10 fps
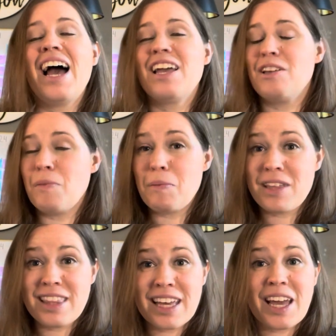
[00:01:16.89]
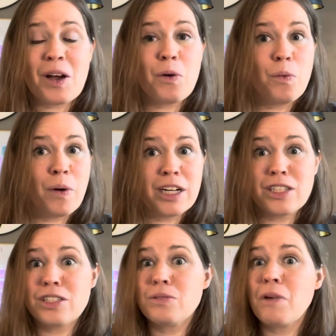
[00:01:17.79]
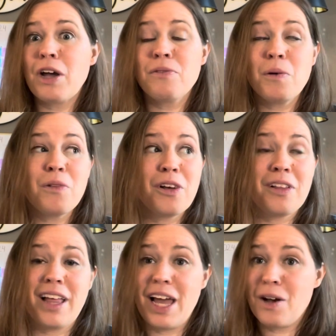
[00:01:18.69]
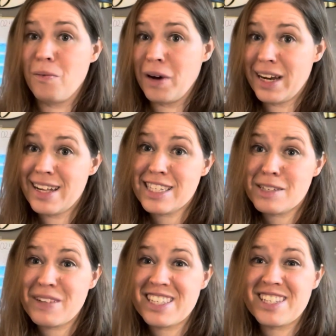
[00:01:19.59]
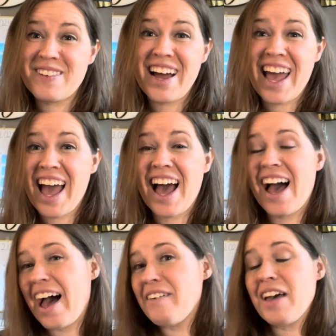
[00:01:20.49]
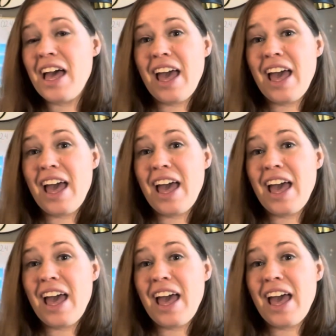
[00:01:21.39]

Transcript: You might be thinking, what does my room look like? What instruments do I have?